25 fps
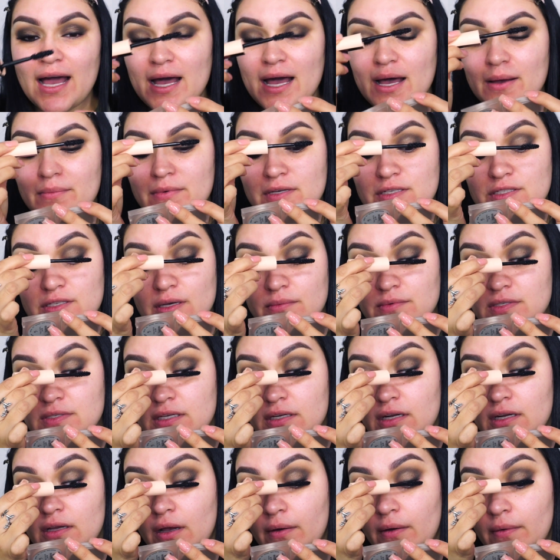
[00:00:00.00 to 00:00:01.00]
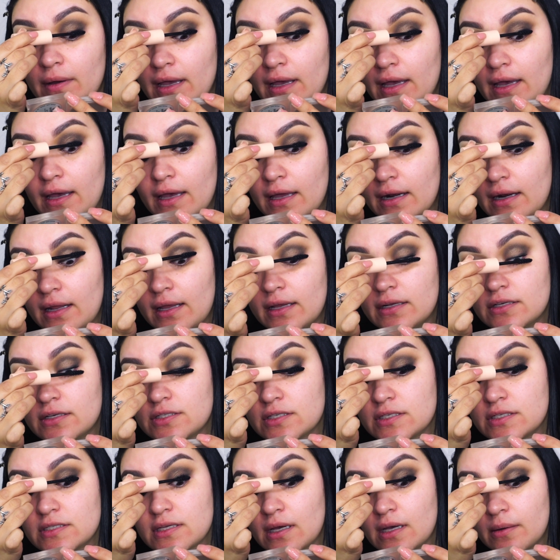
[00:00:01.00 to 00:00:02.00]
So I'm just gonna go ahead and
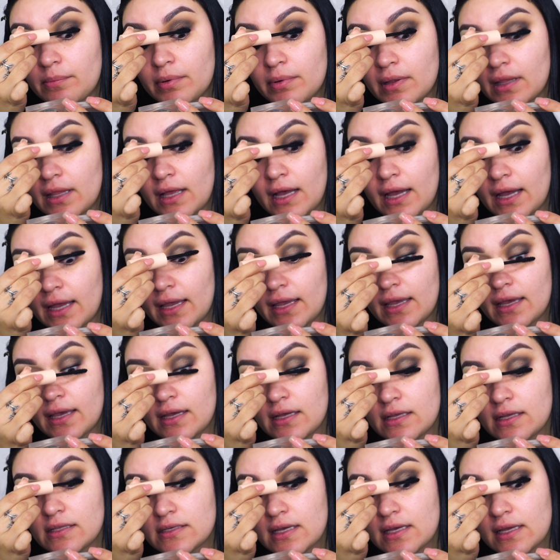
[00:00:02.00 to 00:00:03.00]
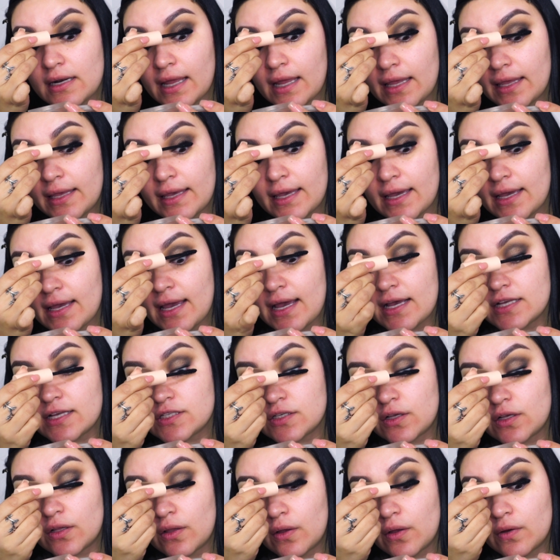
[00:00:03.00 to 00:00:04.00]
just apply it, and I get
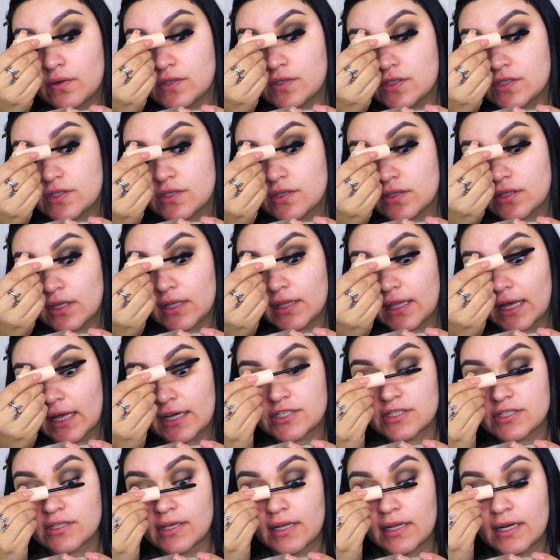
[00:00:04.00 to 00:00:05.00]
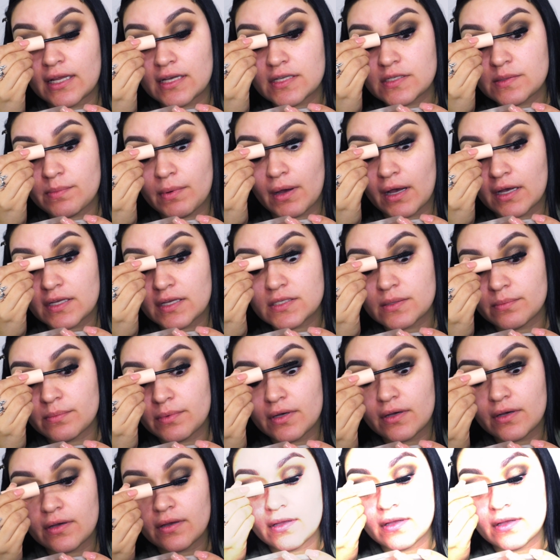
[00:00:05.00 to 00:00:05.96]
as close to the lash line as possible.